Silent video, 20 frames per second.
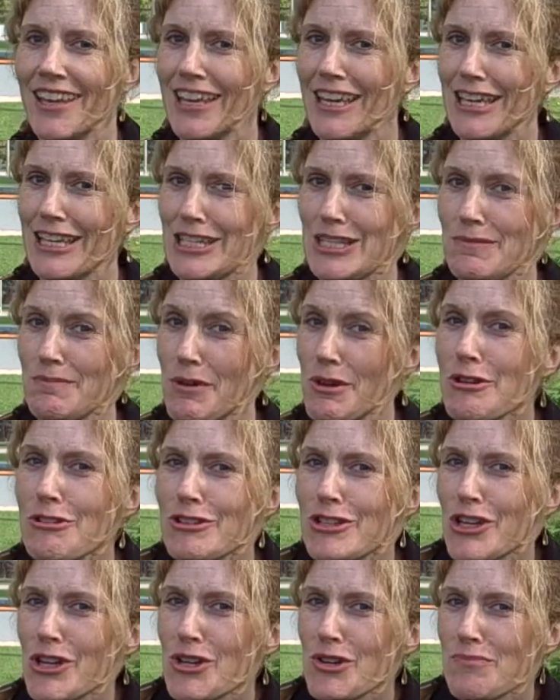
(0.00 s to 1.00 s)
It's
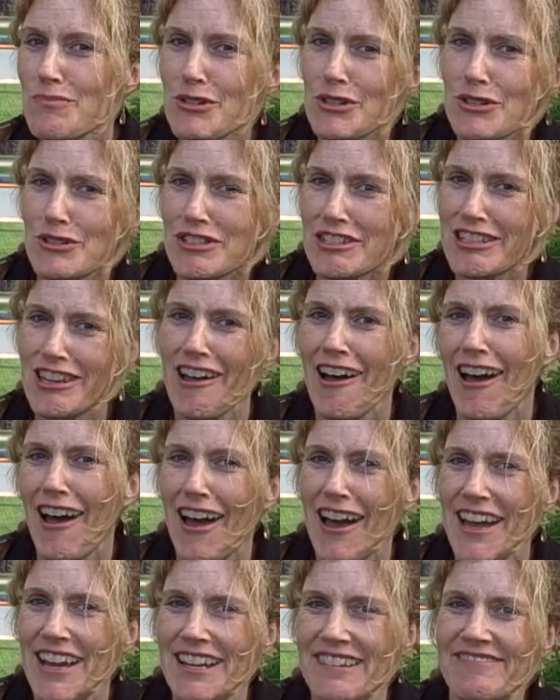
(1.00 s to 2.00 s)
Mojo Boost
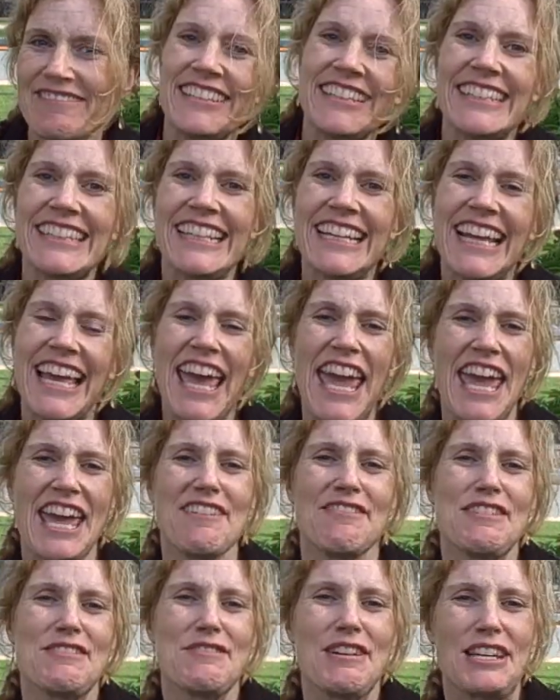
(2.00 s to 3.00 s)
time. Hey
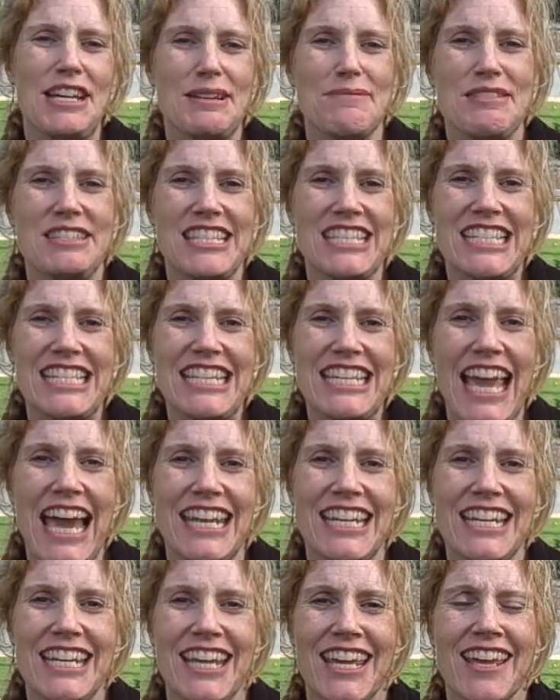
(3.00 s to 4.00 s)
everyone, I'm Cindy
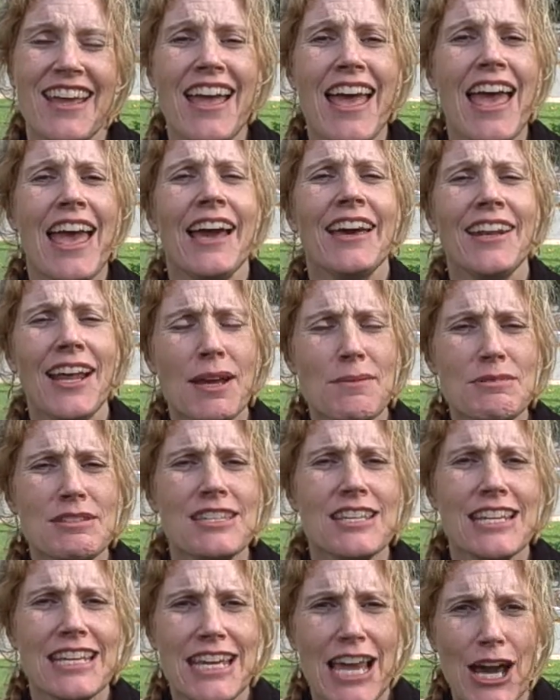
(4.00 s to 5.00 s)
Kennedy, and I'm
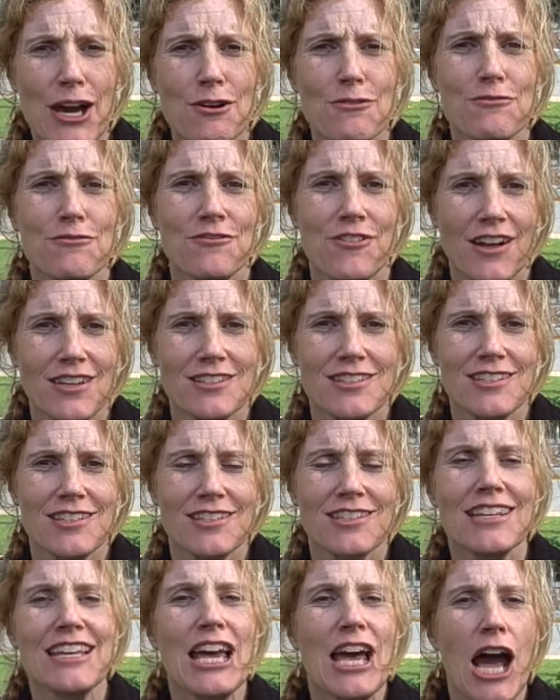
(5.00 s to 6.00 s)
sitting out
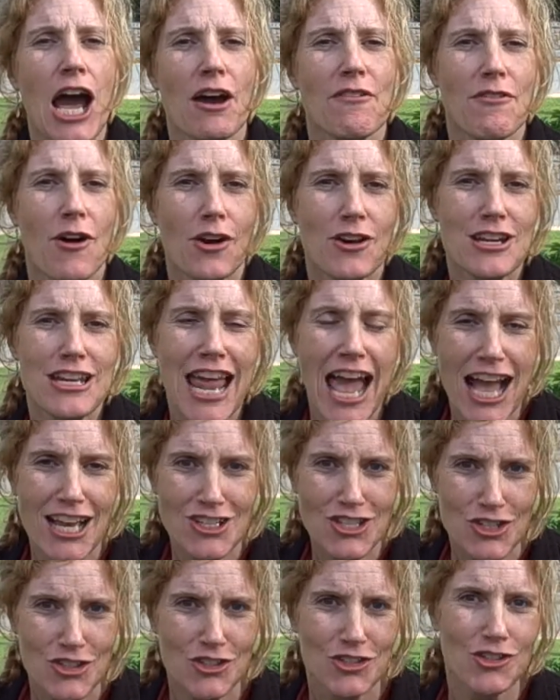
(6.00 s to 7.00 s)
front of our
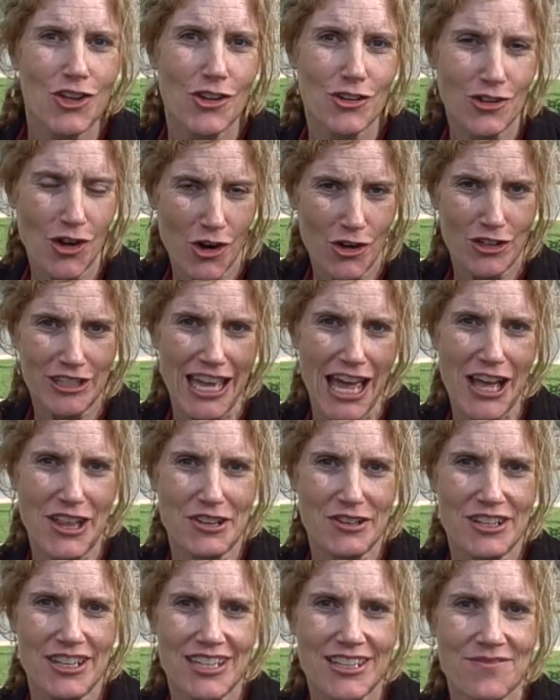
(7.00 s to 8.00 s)
National Art
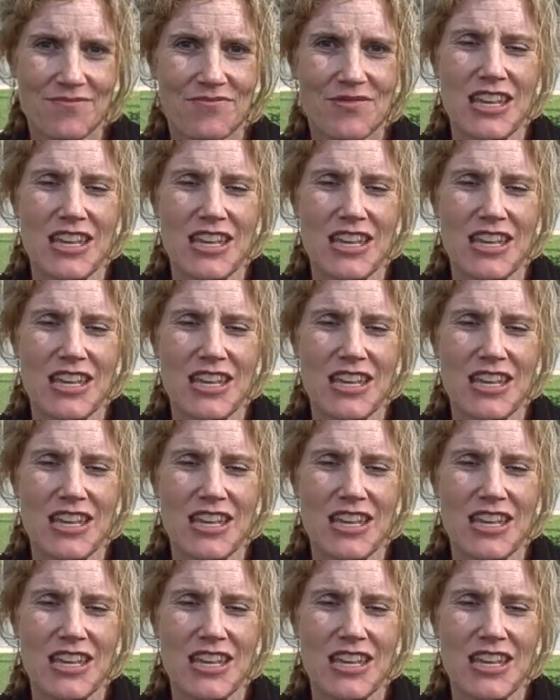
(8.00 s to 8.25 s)
Gallery.